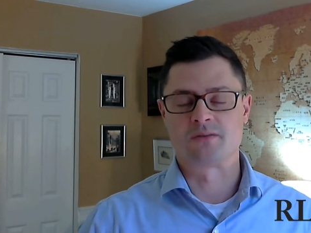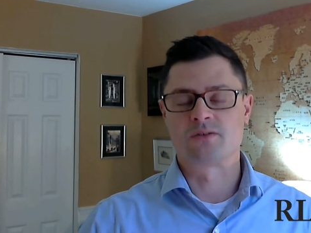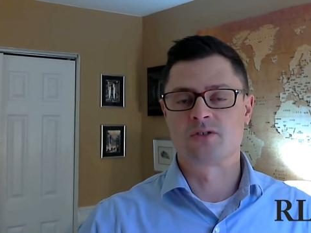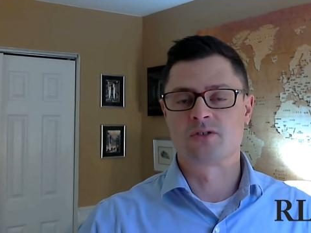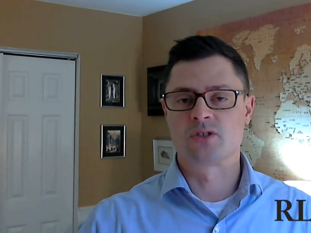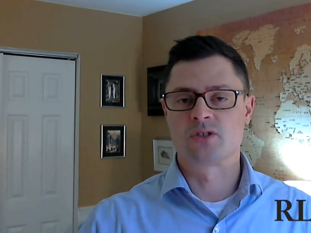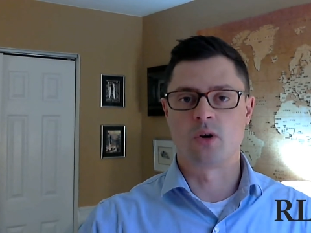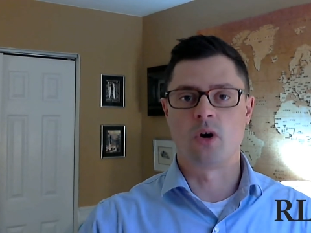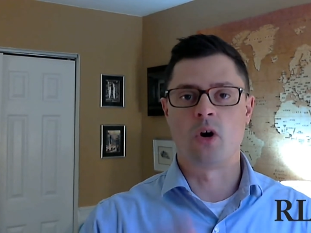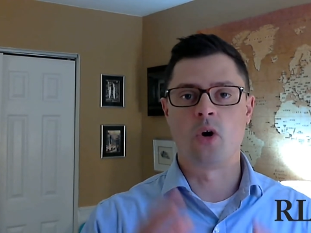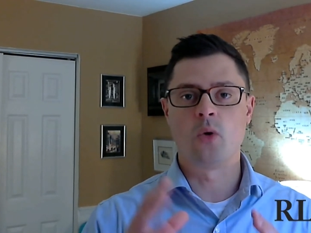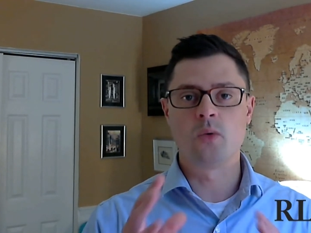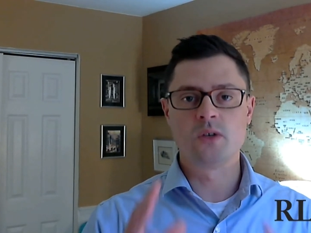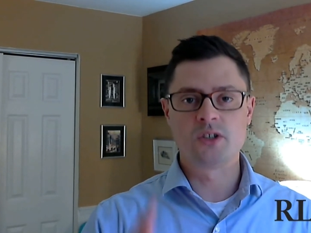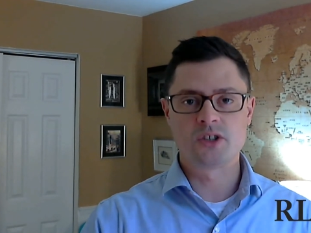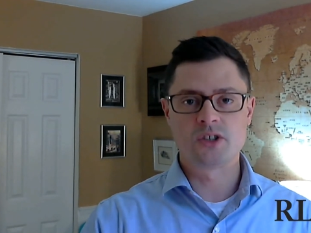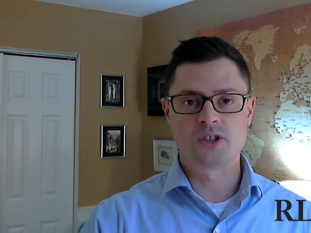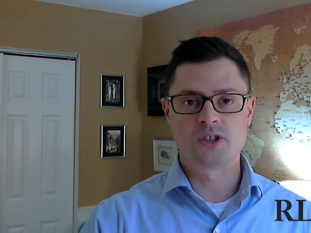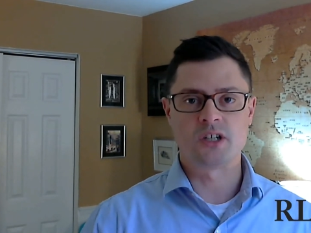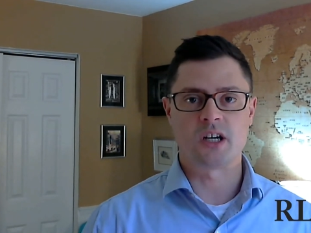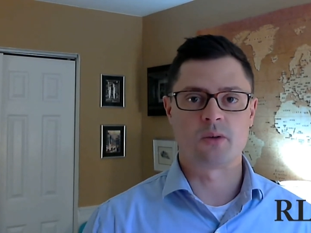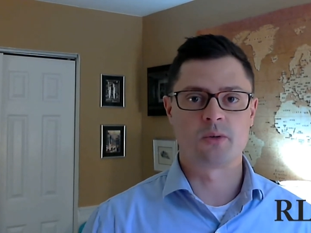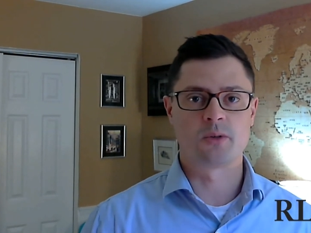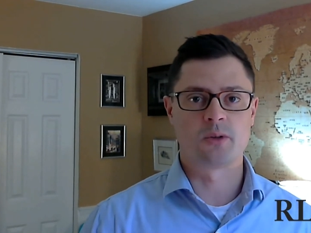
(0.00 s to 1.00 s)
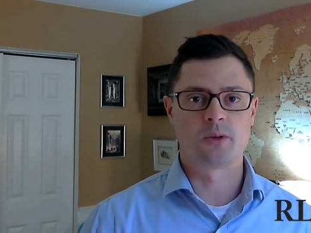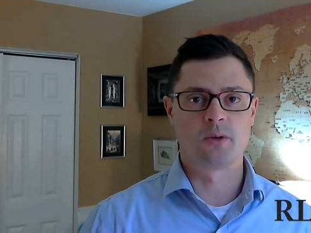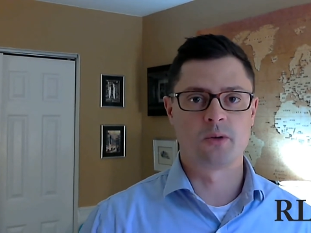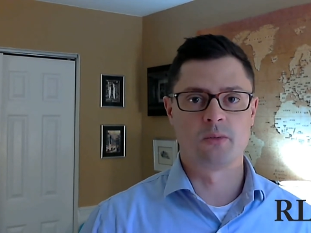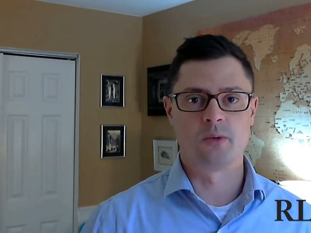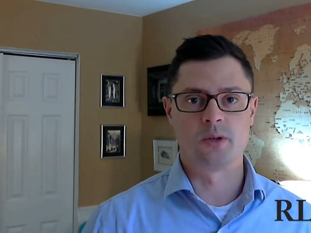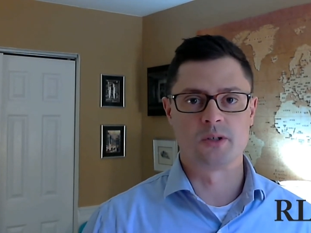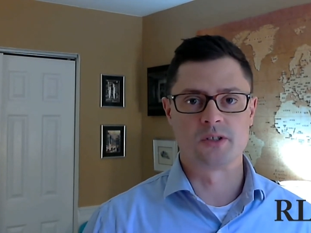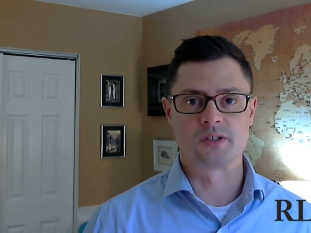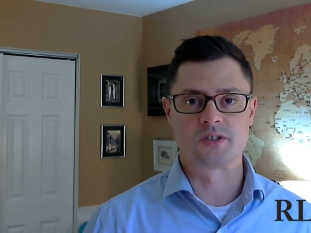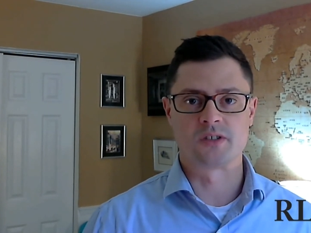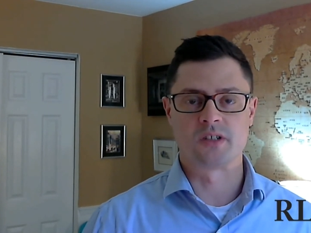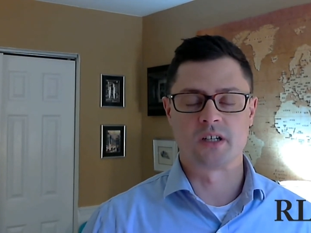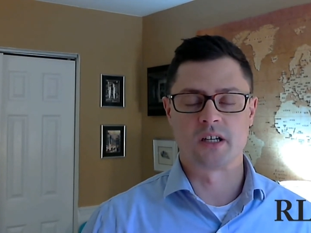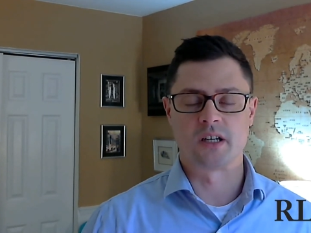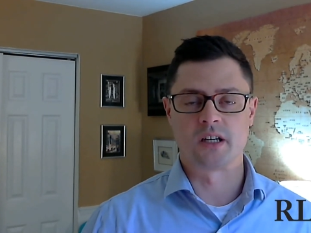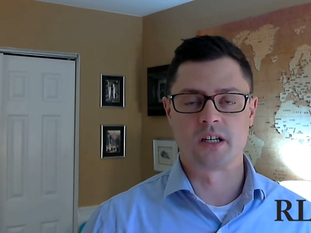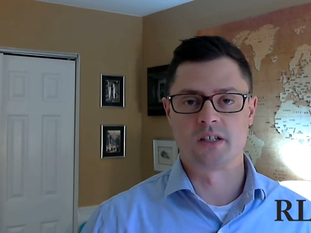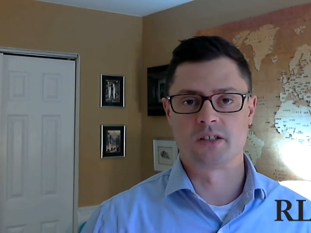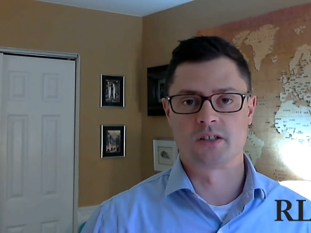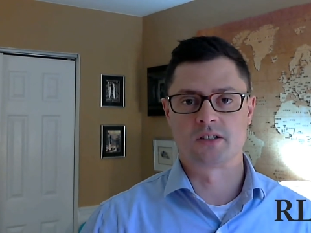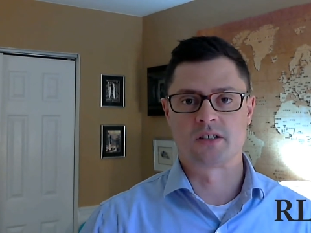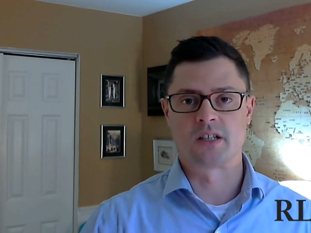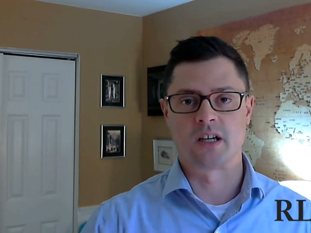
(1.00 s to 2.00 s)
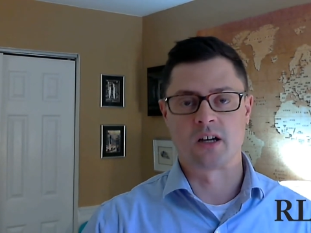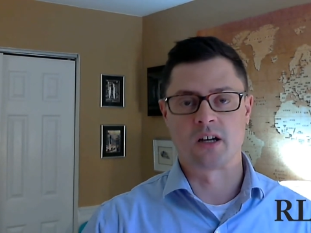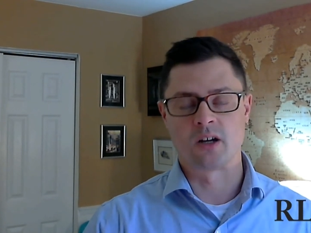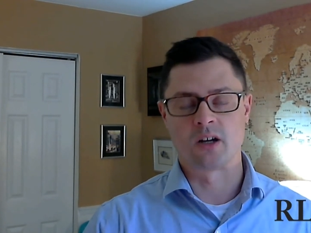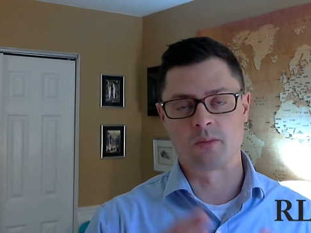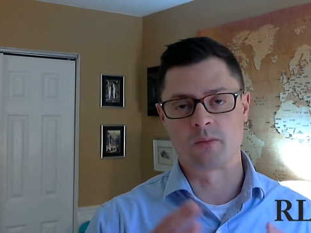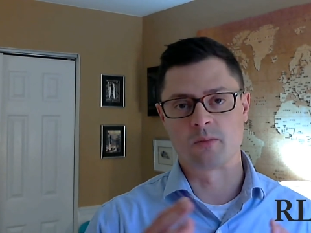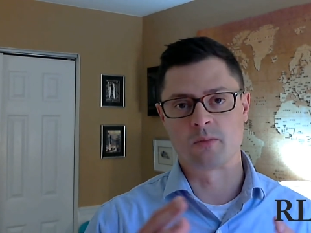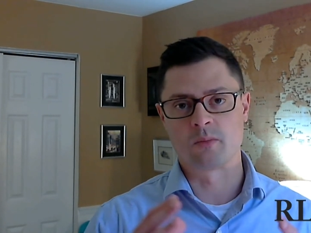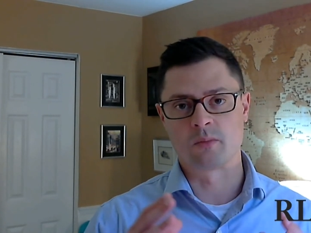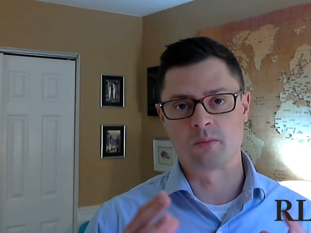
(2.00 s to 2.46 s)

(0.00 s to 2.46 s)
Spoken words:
So always check with your real estate agent to help